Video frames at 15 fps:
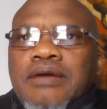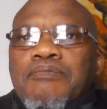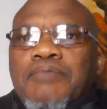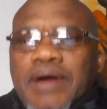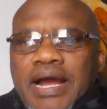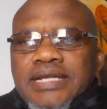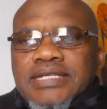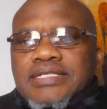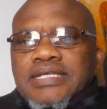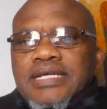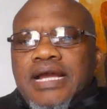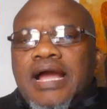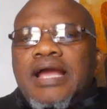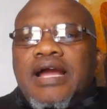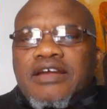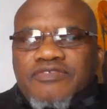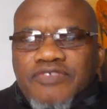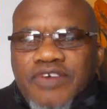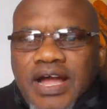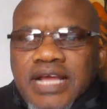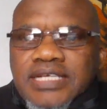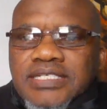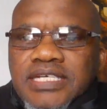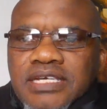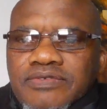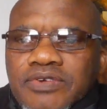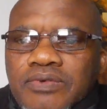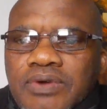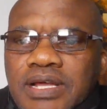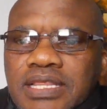But I advise
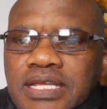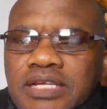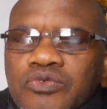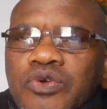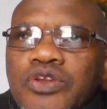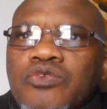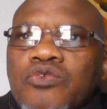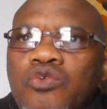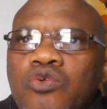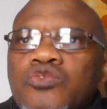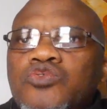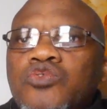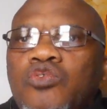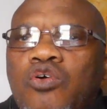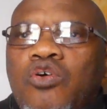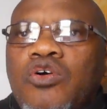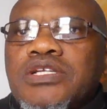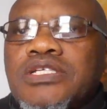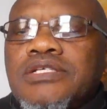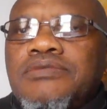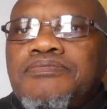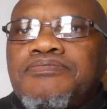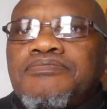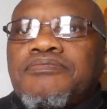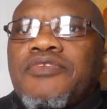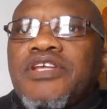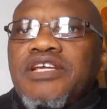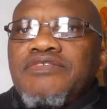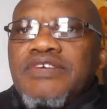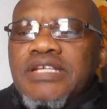everyone that when you go to court,
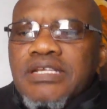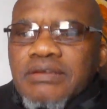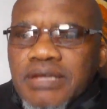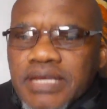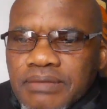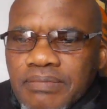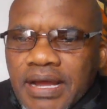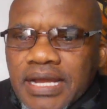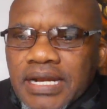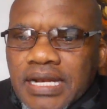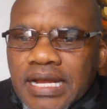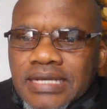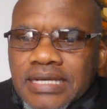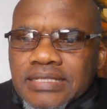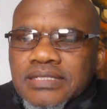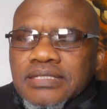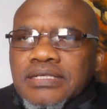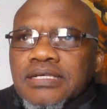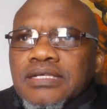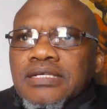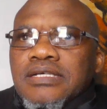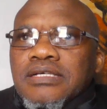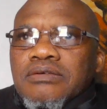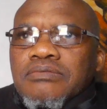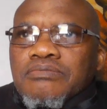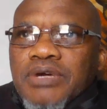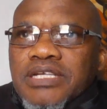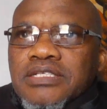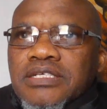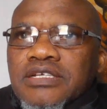even in my class,
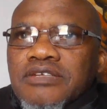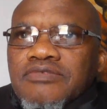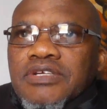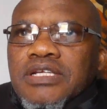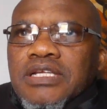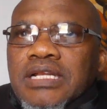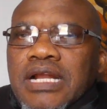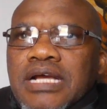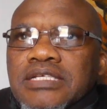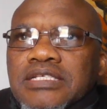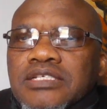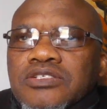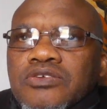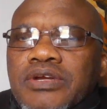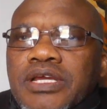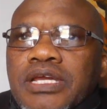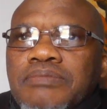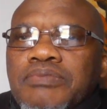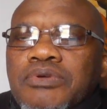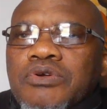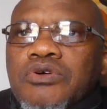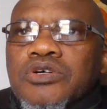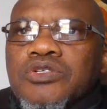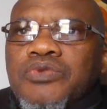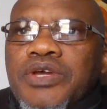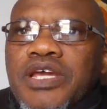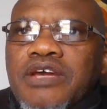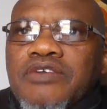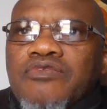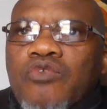but in class it's okay because we
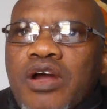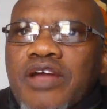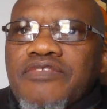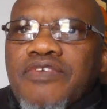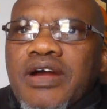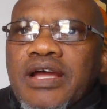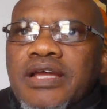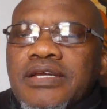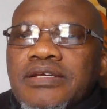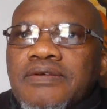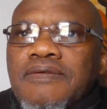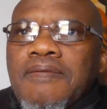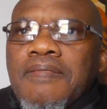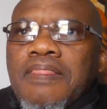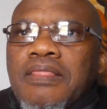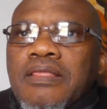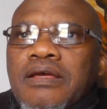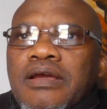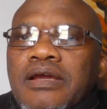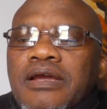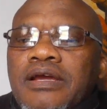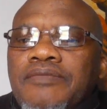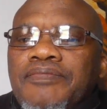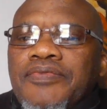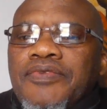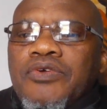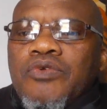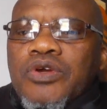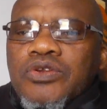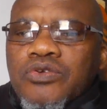have Wi-Fi, and
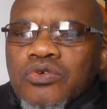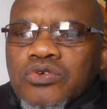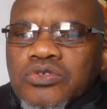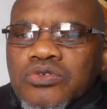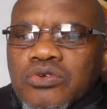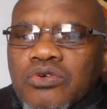when you go to